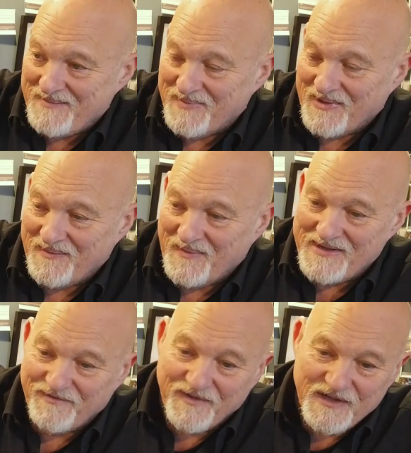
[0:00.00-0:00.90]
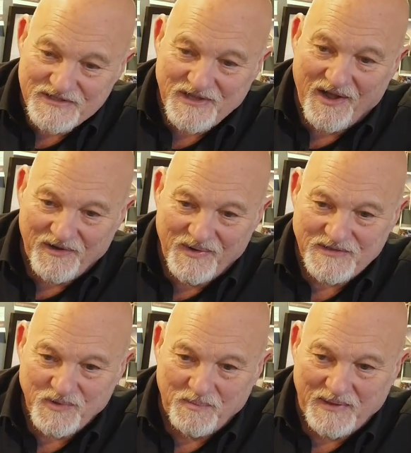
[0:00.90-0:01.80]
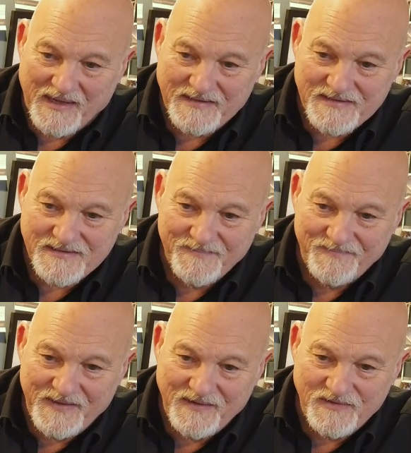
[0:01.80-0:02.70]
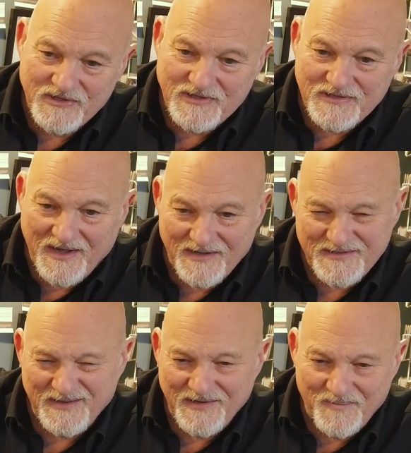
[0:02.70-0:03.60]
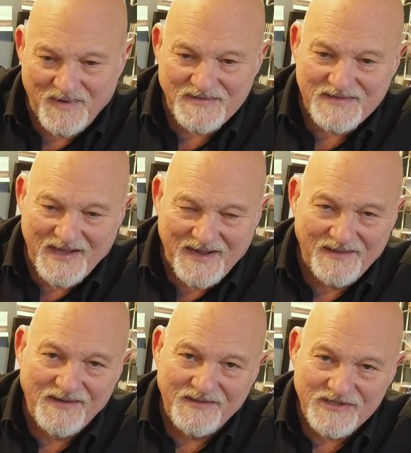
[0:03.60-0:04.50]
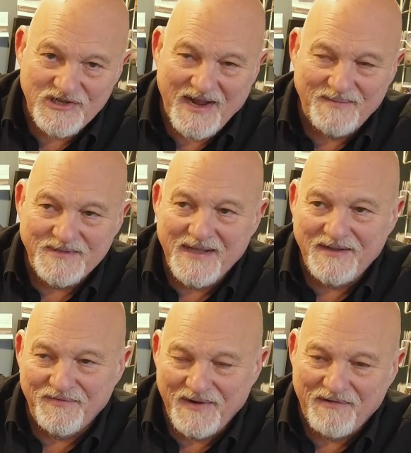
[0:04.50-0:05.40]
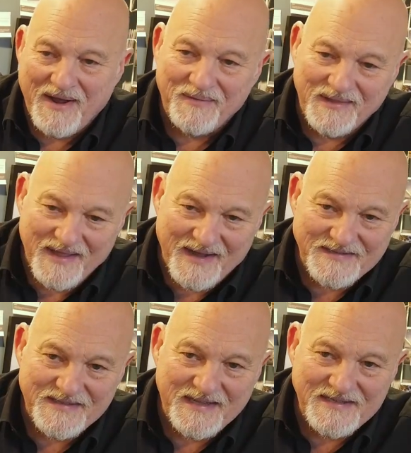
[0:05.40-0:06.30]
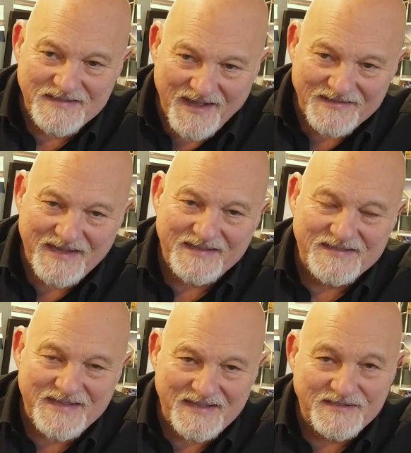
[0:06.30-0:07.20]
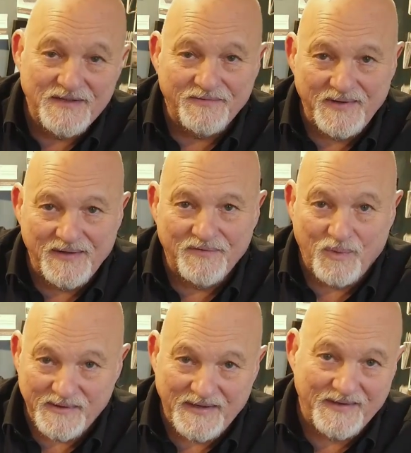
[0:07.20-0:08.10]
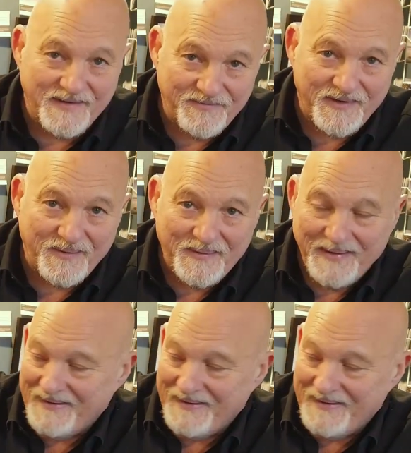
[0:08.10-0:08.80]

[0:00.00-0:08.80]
But when you first start going to a place, you just start to learn what's there, learn the shapes, then you figure out the light, and then you start to get a sense and a feel of what it can give you.